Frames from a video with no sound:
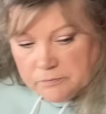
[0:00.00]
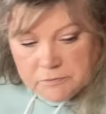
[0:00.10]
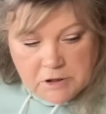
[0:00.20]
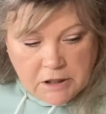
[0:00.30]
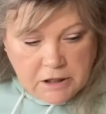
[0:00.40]

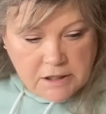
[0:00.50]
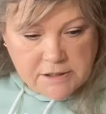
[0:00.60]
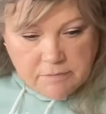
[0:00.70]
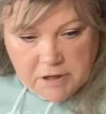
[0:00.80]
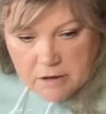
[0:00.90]
And I guess
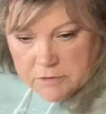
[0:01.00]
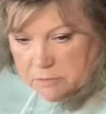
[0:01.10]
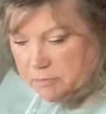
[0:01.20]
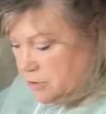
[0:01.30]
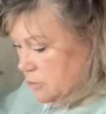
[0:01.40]
I'm down to
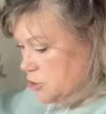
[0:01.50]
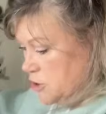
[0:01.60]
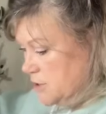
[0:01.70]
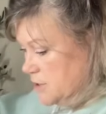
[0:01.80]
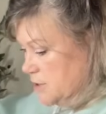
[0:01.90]

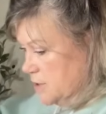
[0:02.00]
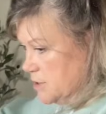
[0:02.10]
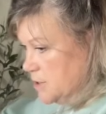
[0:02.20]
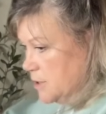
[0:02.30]
purchases.